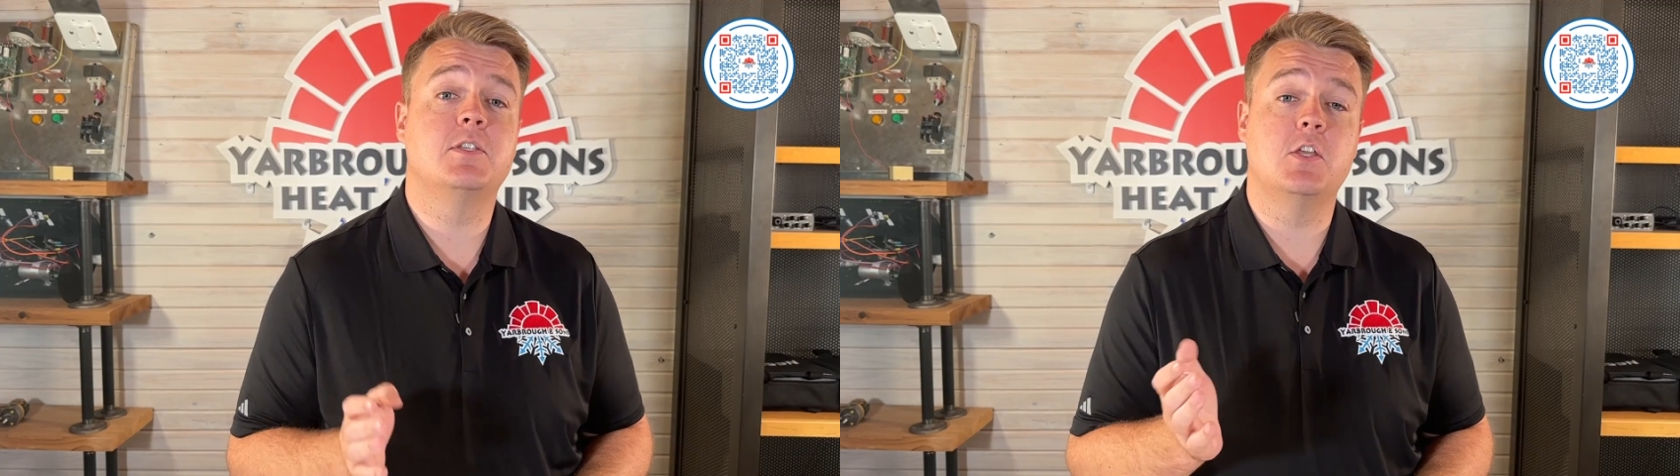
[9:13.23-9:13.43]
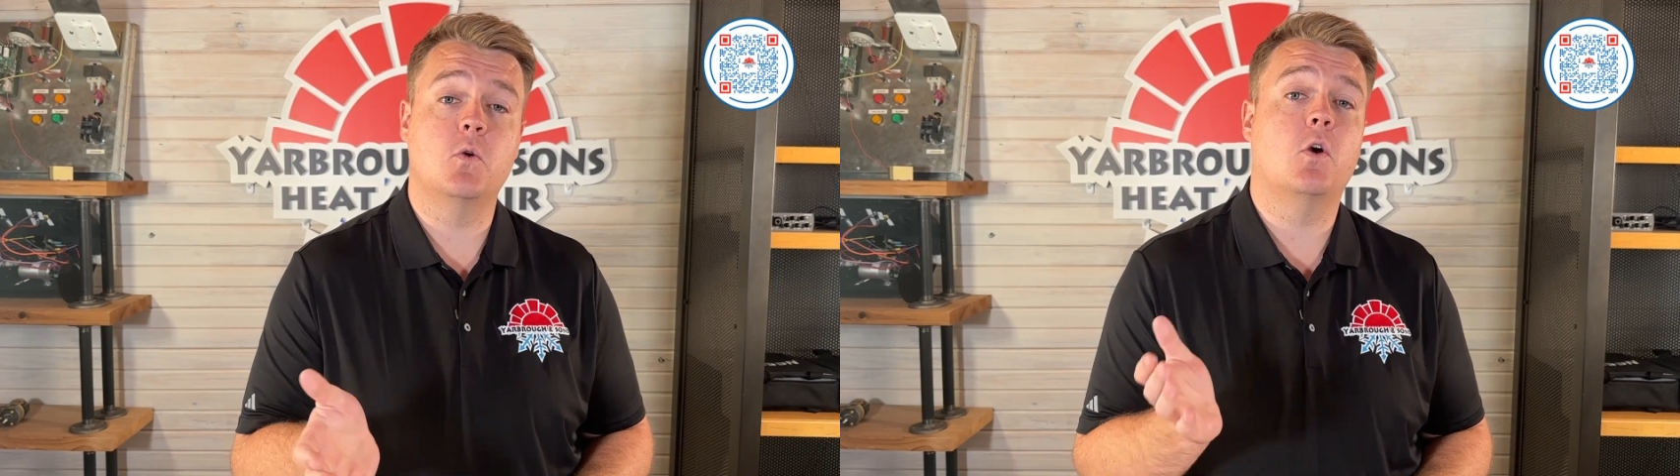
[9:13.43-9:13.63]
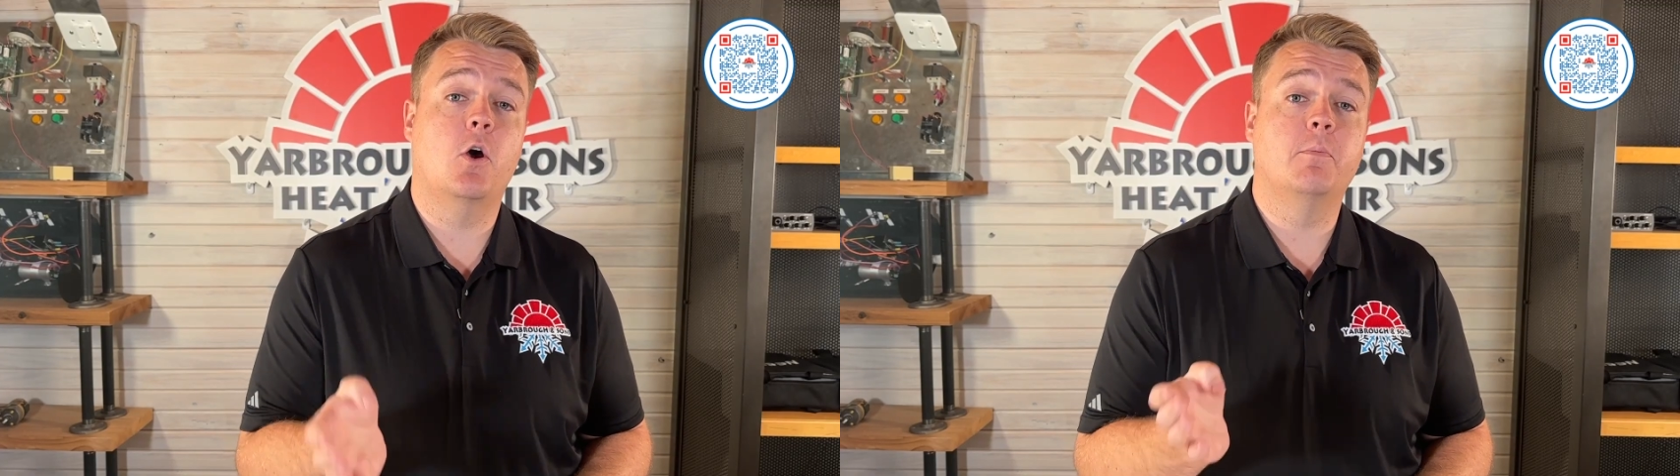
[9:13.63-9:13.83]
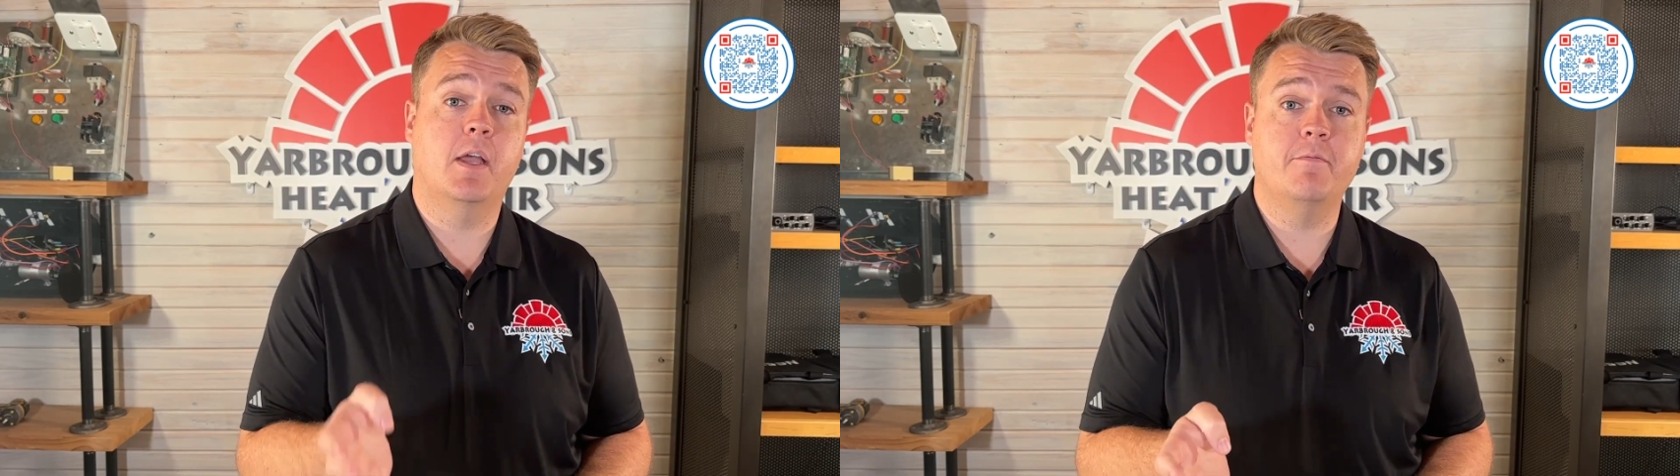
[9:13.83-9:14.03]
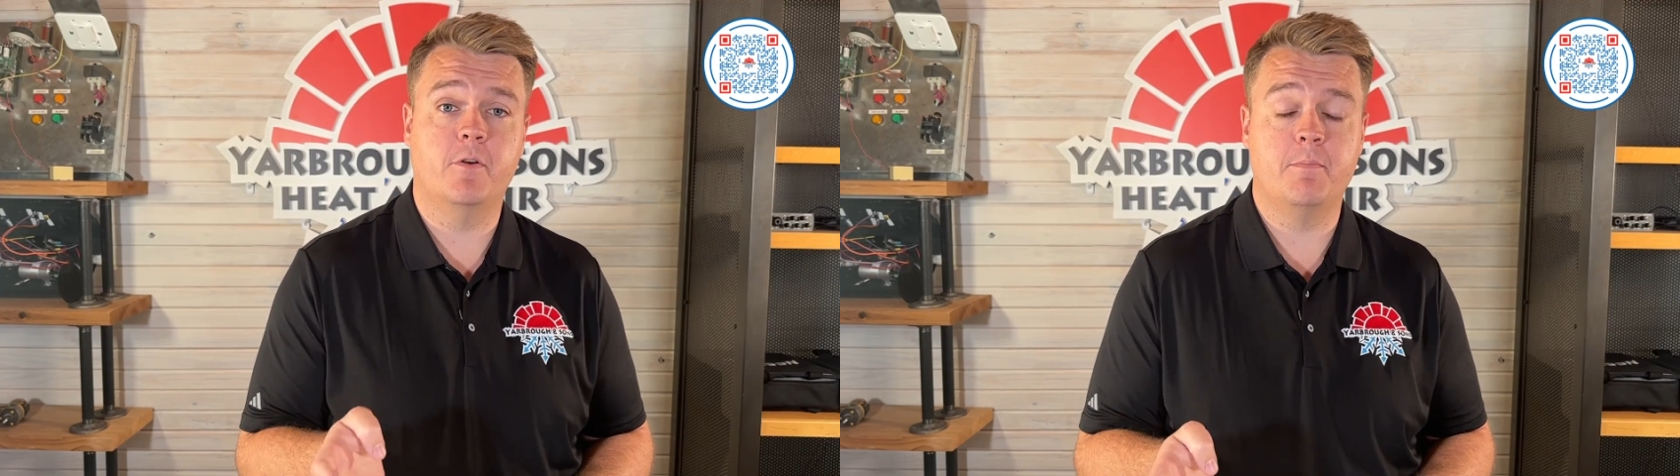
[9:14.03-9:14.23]
to your home
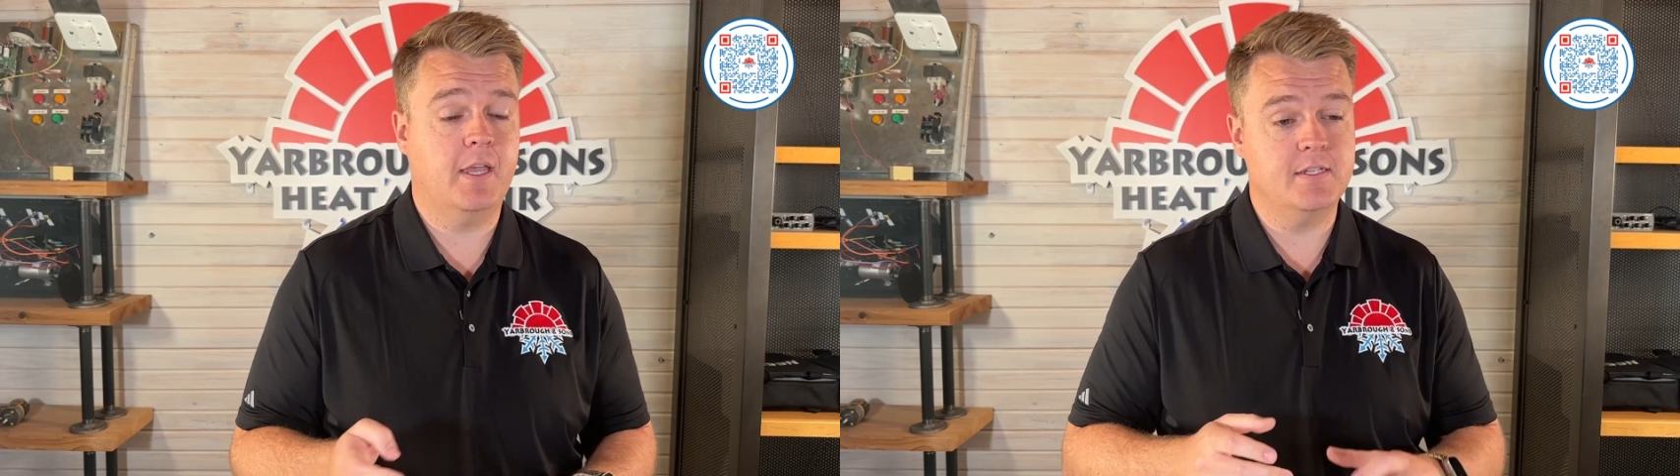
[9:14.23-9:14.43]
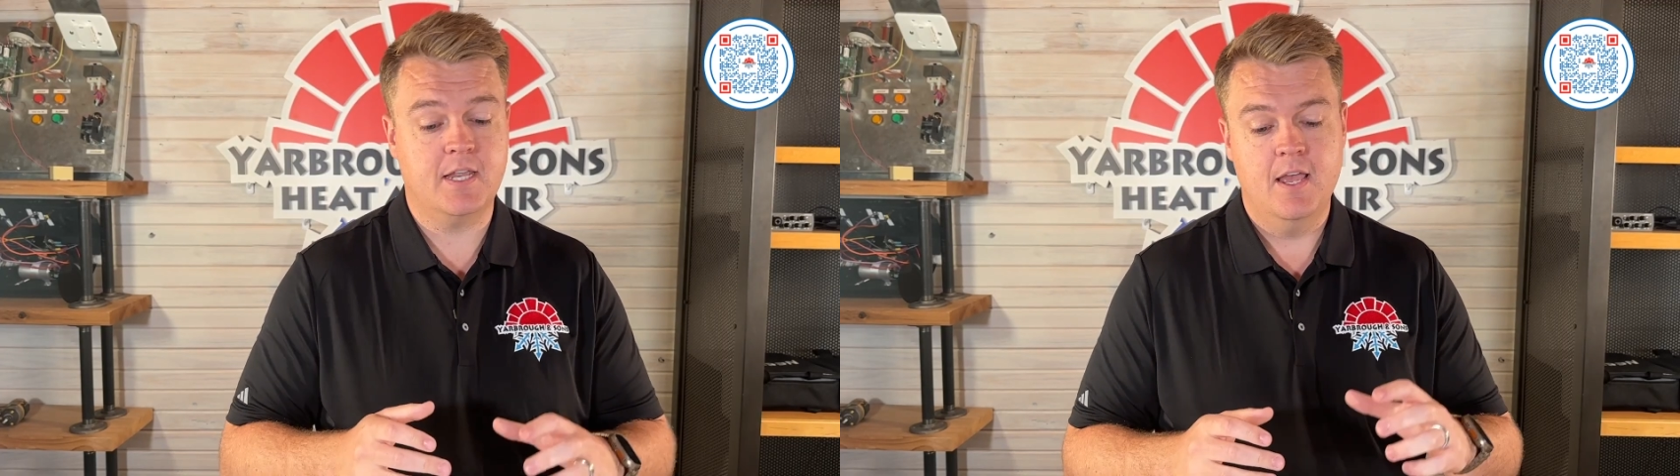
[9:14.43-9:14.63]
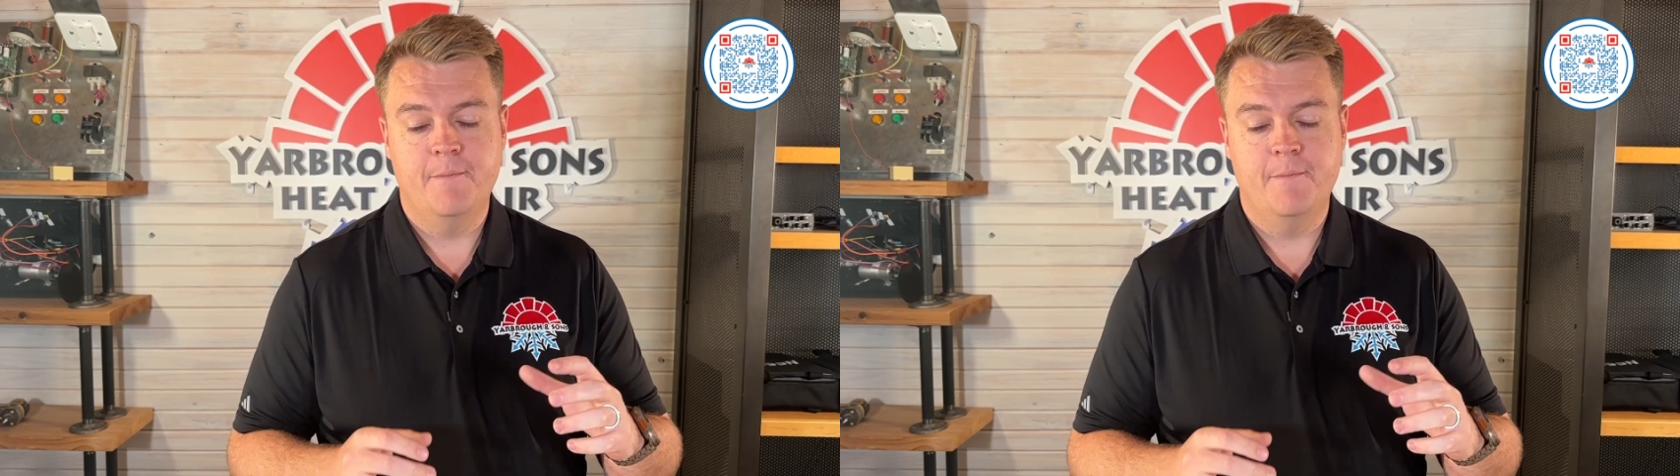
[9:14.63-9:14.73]
comfort, because